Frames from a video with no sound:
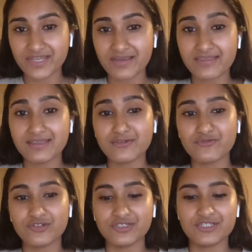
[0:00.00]
I think it
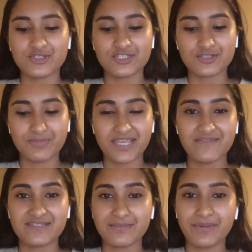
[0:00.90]
really just
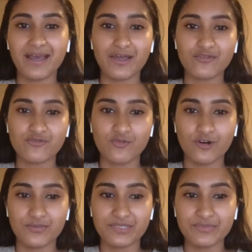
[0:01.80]
paves the path
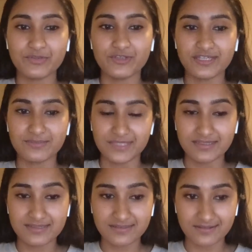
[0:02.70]
for people like me
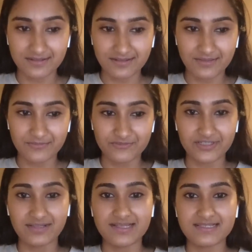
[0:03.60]
to um,
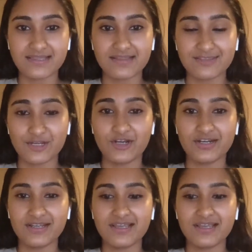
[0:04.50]
realize that there